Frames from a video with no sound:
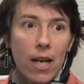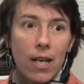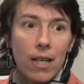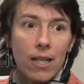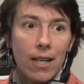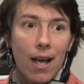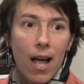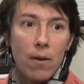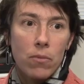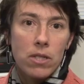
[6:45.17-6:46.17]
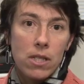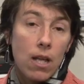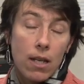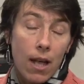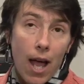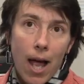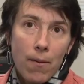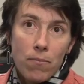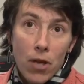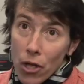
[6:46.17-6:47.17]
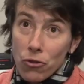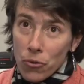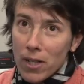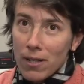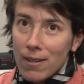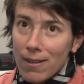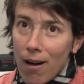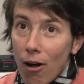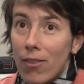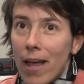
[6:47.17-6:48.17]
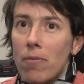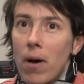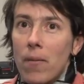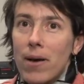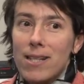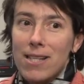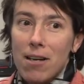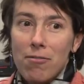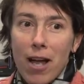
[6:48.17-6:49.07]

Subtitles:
and I must say that I'm not doing all that by myself.